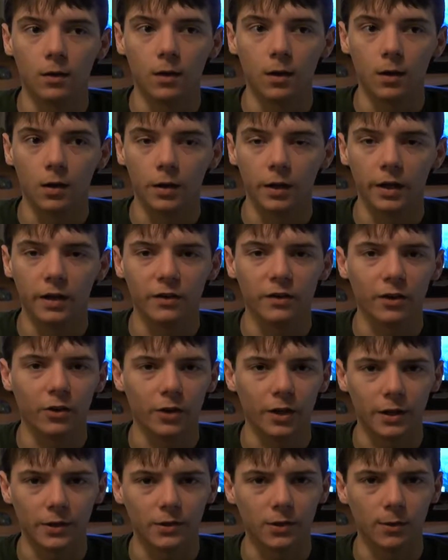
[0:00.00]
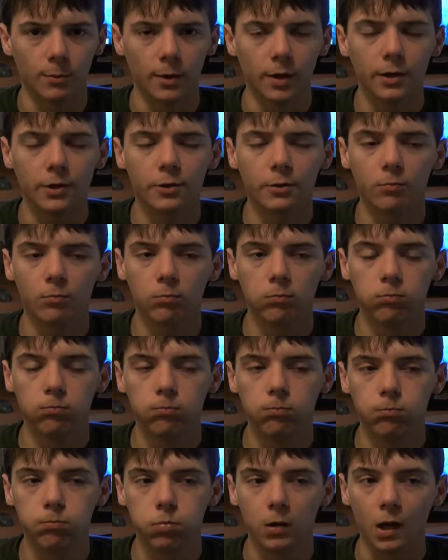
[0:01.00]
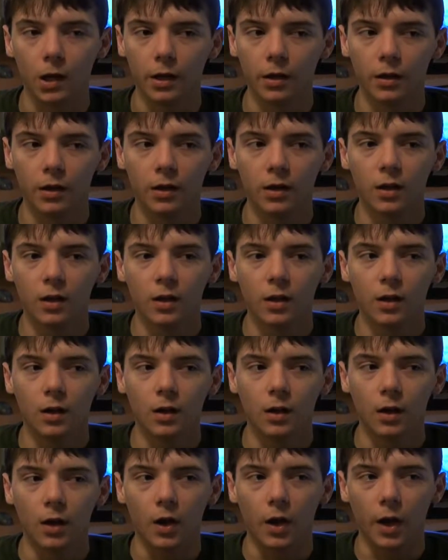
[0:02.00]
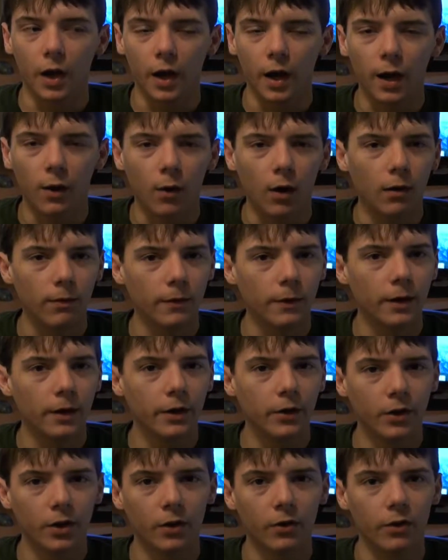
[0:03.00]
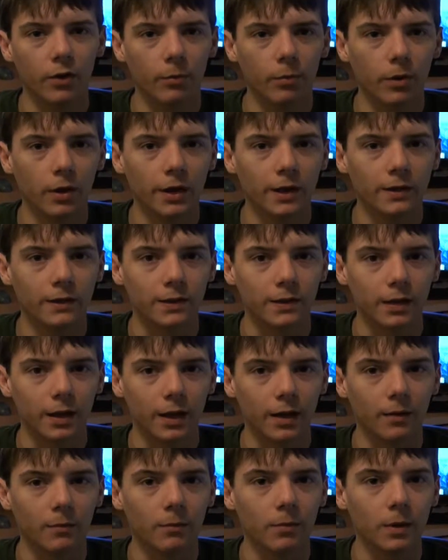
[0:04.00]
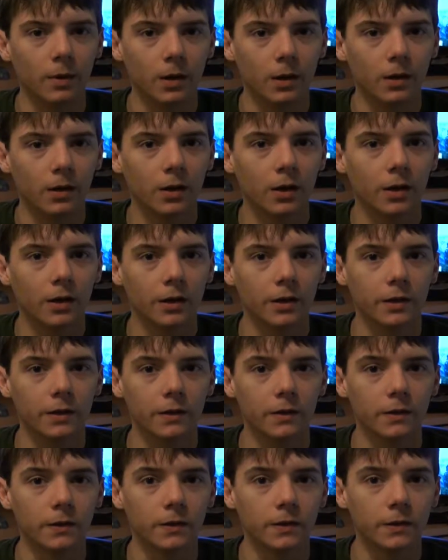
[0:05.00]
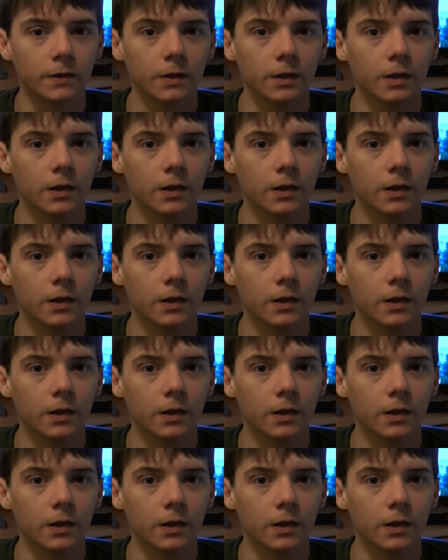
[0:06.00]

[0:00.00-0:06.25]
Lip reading: Intel not so much. But how often are you going to replace that? Because